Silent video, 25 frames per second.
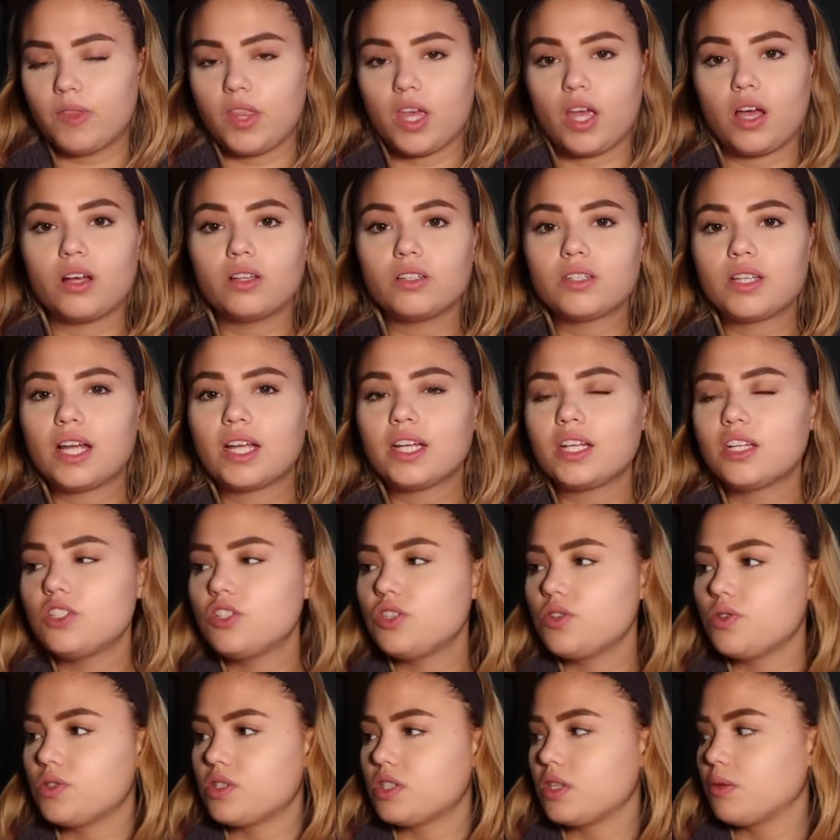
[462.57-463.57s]
They all kind of
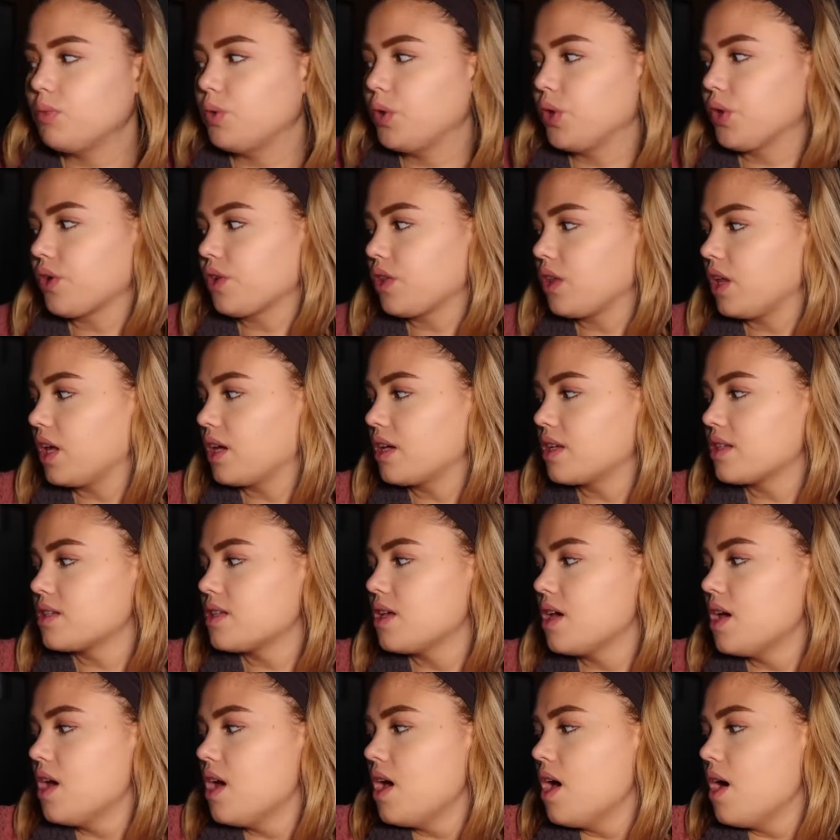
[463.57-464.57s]
do similar
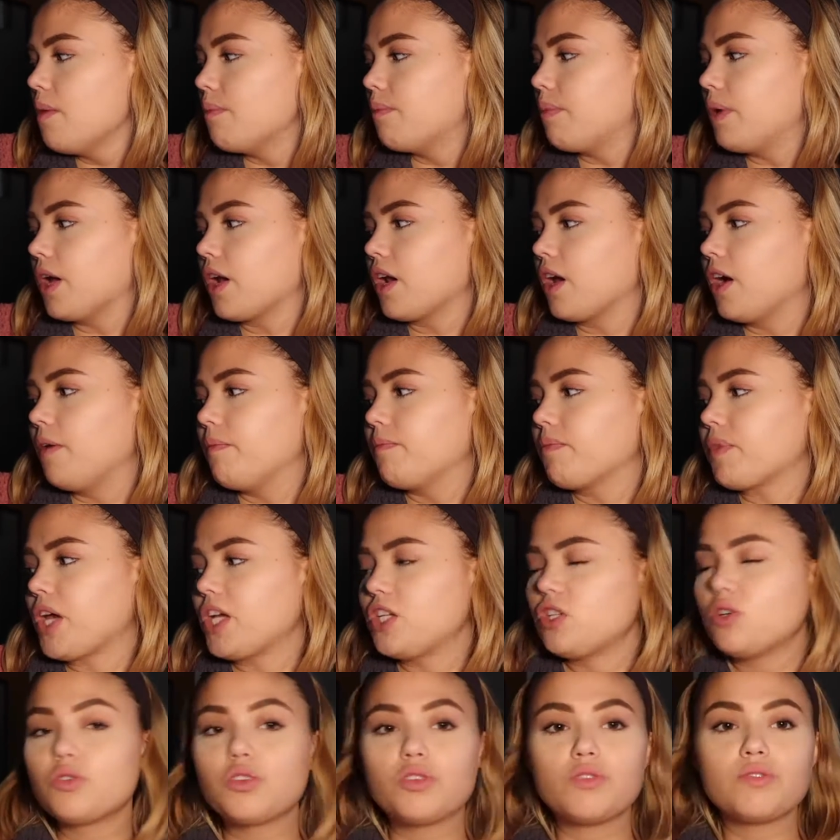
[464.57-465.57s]
things, but
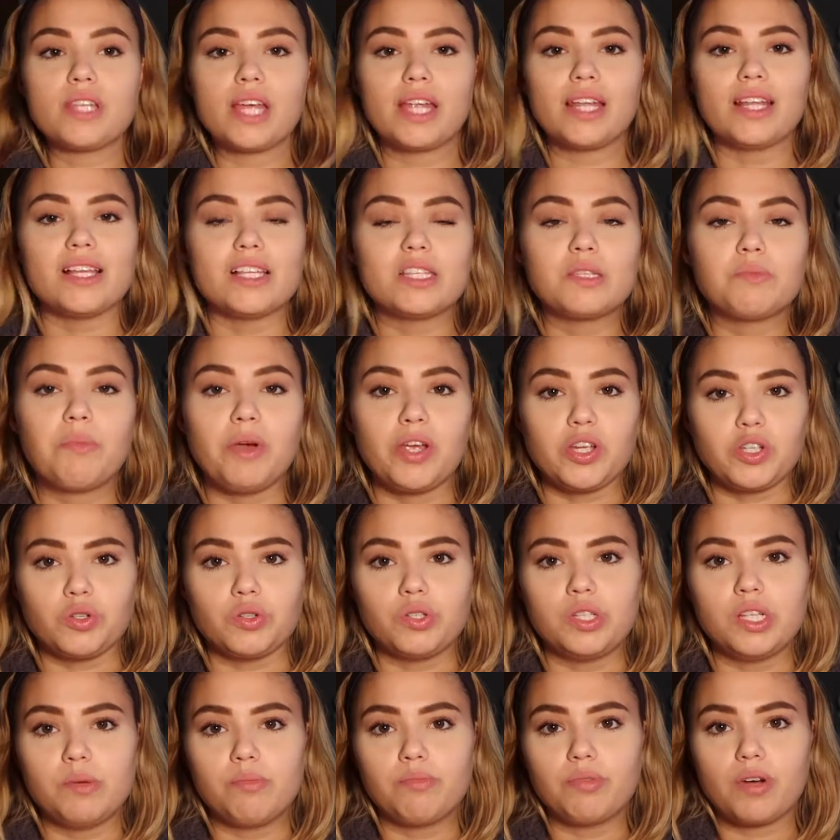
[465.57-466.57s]
I don't use any
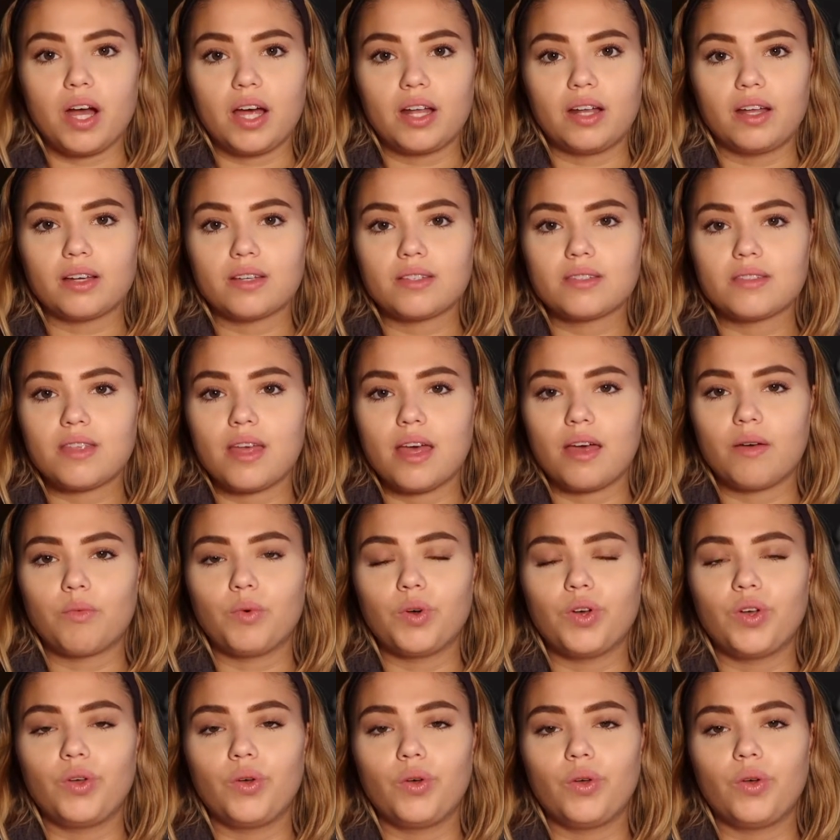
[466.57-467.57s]
specialty products that
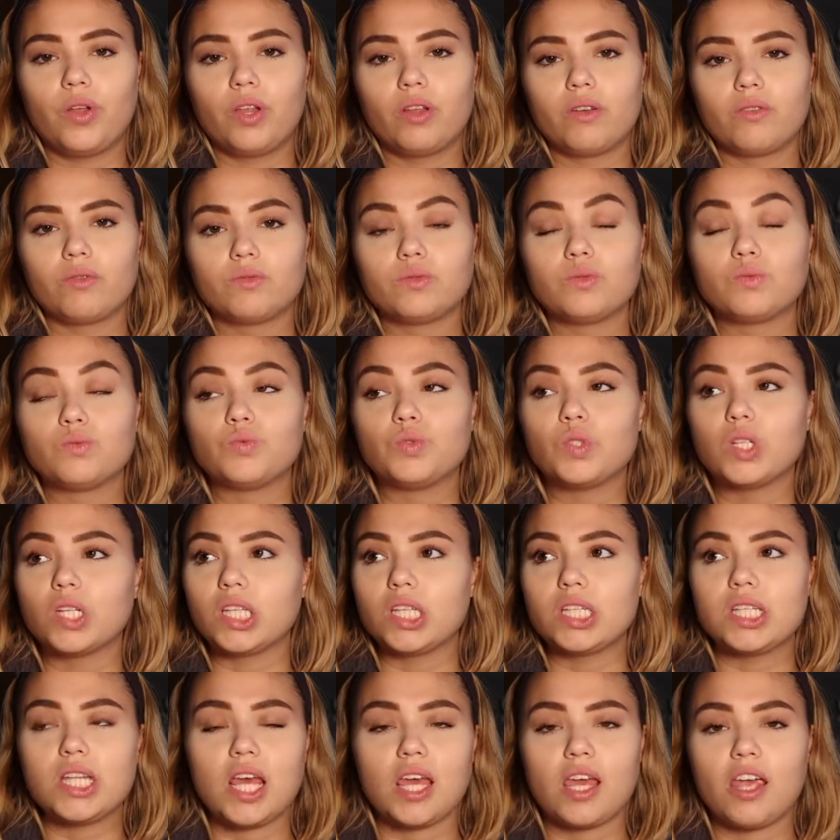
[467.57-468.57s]
will
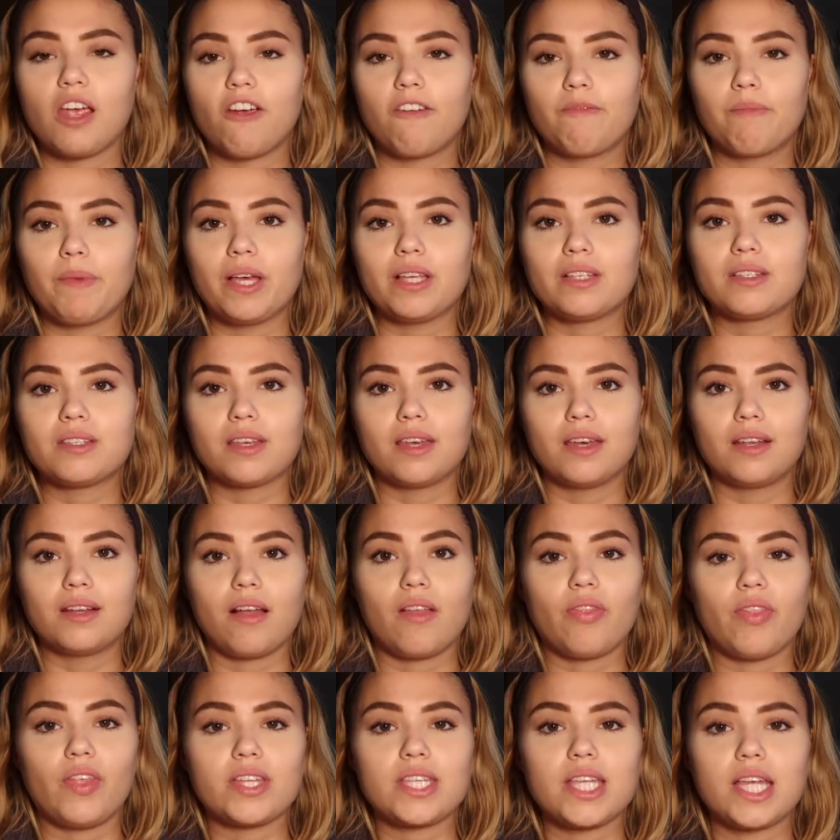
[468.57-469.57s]
really take care of my skin
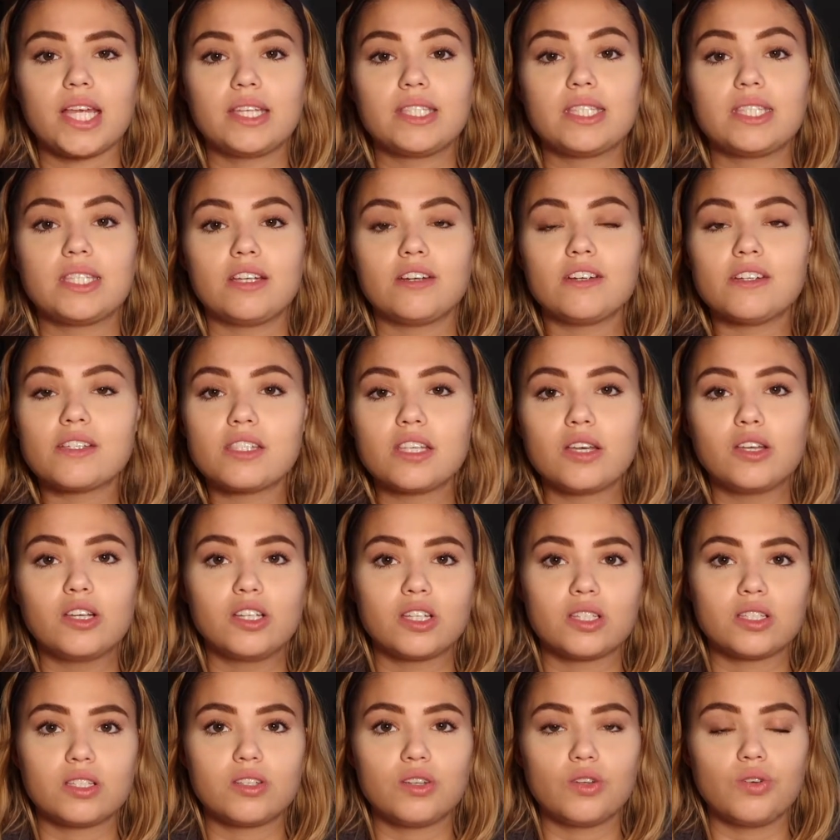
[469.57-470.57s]
unless I seriously
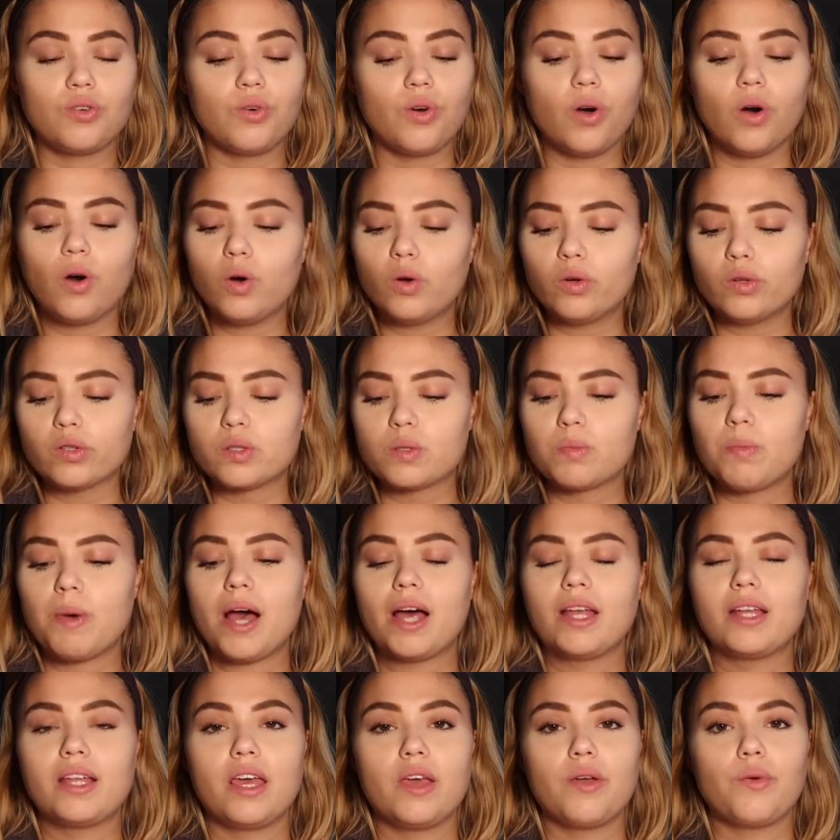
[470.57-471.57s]
just do a whole
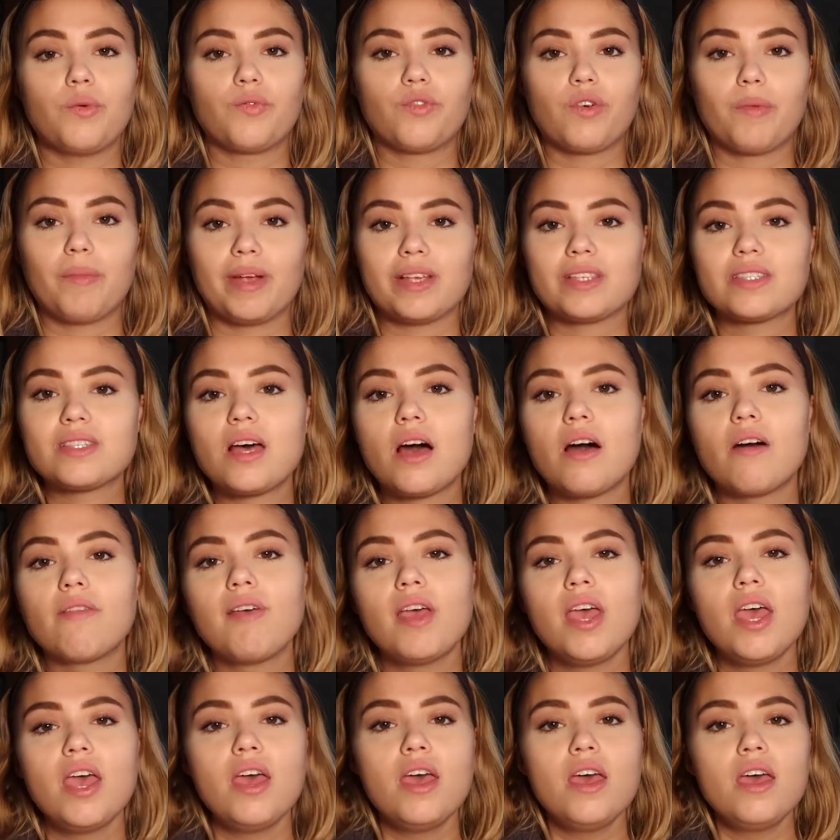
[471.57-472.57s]
spa day for
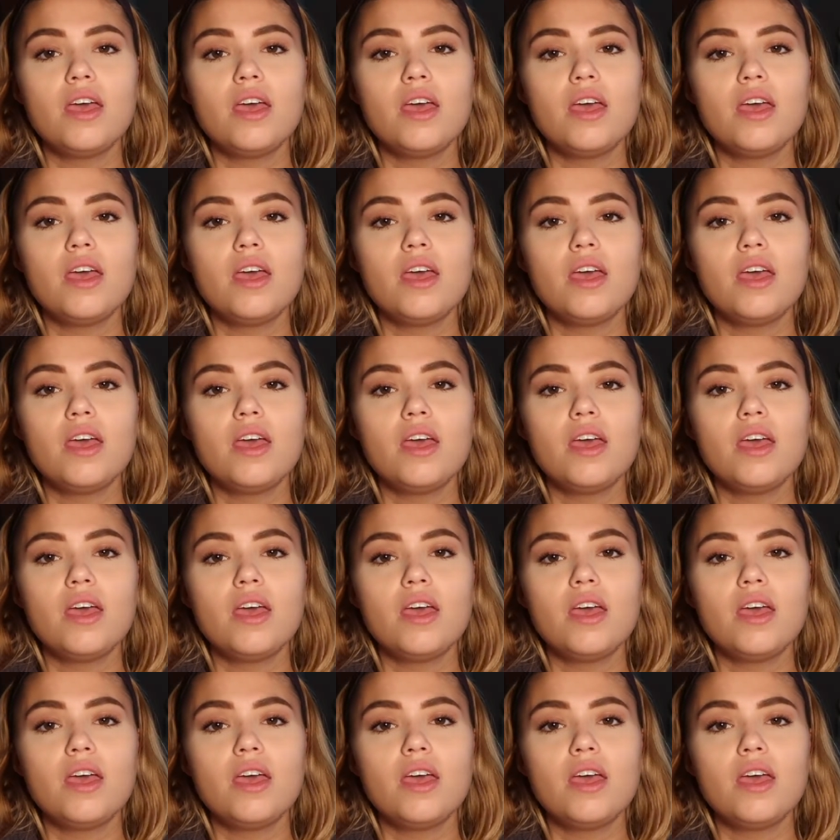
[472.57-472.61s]
myself.